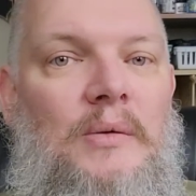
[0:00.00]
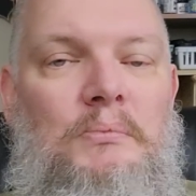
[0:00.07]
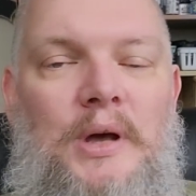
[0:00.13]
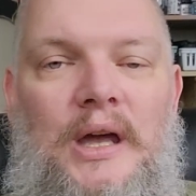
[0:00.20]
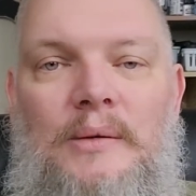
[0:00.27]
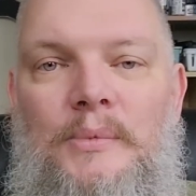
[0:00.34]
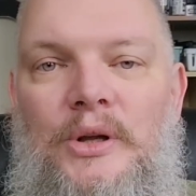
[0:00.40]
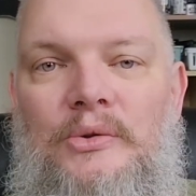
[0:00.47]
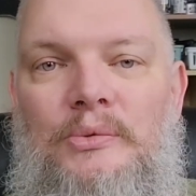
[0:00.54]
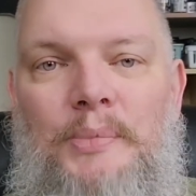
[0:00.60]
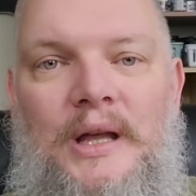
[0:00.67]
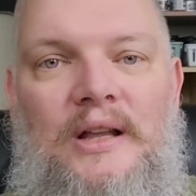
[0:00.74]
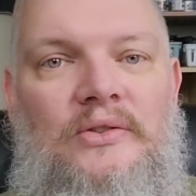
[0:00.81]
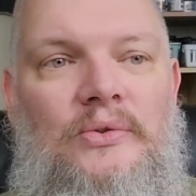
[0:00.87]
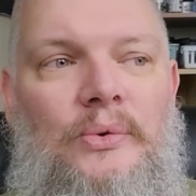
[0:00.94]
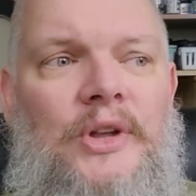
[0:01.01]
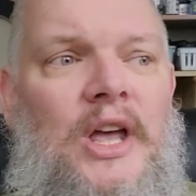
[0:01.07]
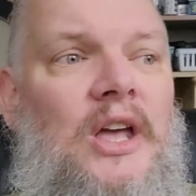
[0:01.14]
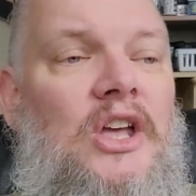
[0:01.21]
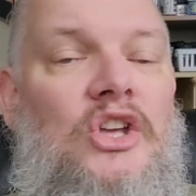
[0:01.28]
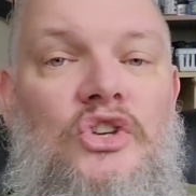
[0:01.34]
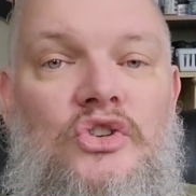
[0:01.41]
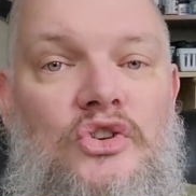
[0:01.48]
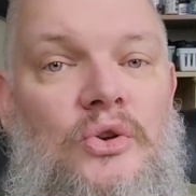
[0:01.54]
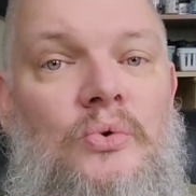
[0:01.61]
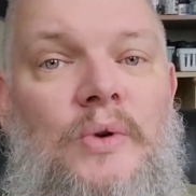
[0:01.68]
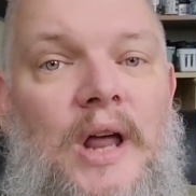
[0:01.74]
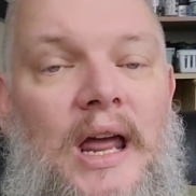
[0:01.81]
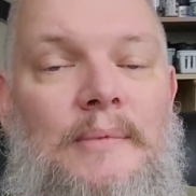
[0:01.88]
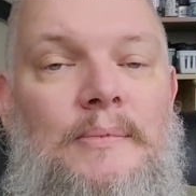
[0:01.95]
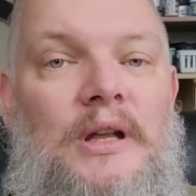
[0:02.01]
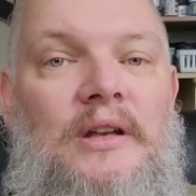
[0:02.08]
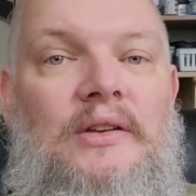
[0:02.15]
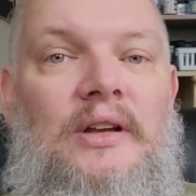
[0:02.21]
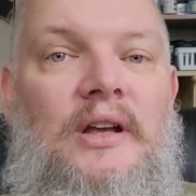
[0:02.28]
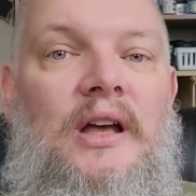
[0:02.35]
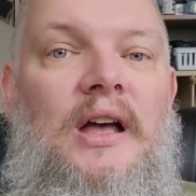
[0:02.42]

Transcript: pigments, pencils, you name it.